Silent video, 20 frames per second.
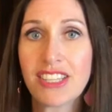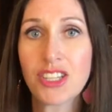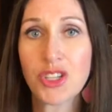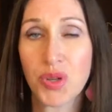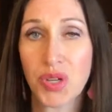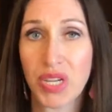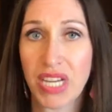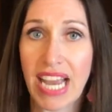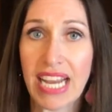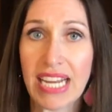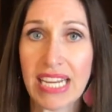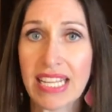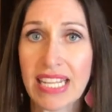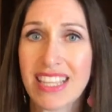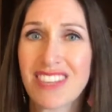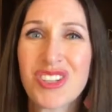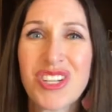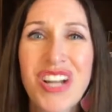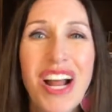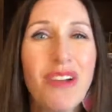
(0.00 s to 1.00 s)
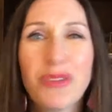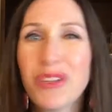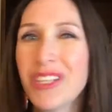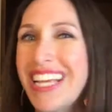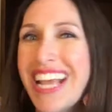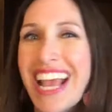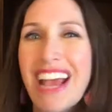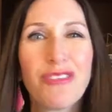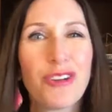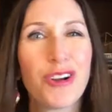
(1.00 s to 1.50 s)
created, there's not
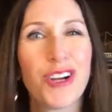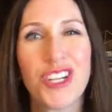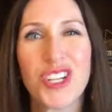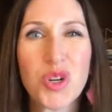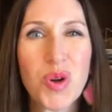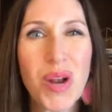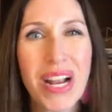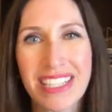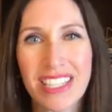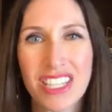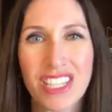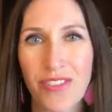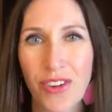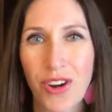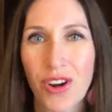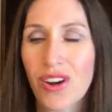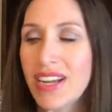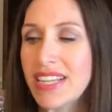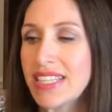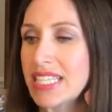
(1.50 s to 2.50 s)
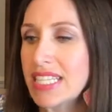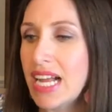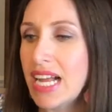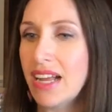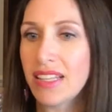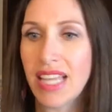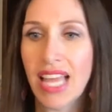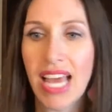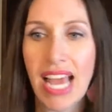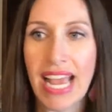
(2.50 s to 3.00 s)
really ever a transfer. It's
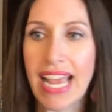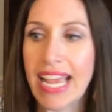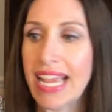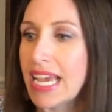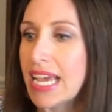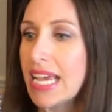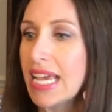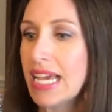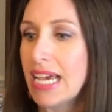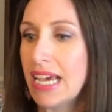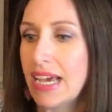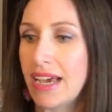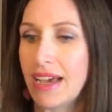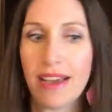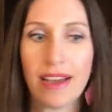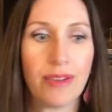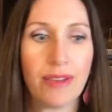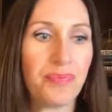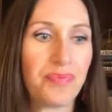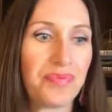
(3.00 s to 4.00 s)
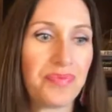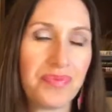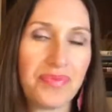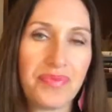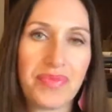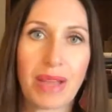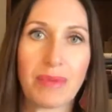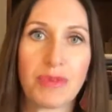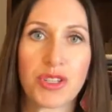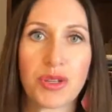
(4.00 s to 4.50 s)
not like, I'm
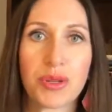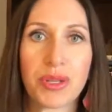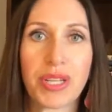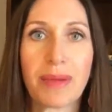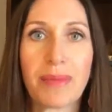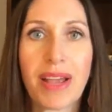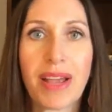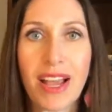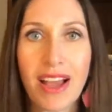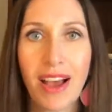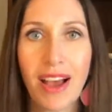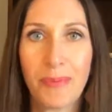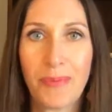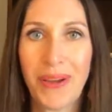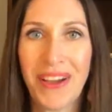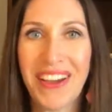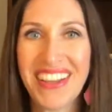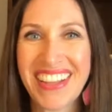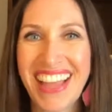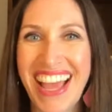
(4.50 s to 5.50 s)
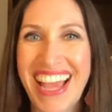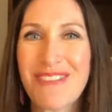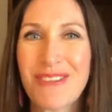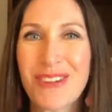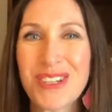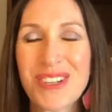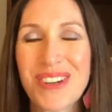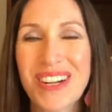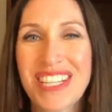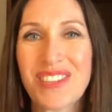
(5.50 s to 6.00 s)
just holding up my cup, like
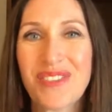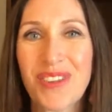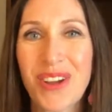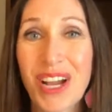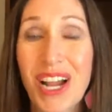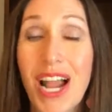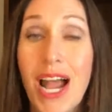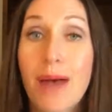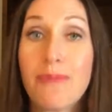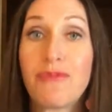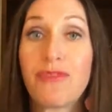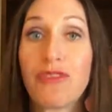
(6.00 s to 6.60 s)
we're transferring a cup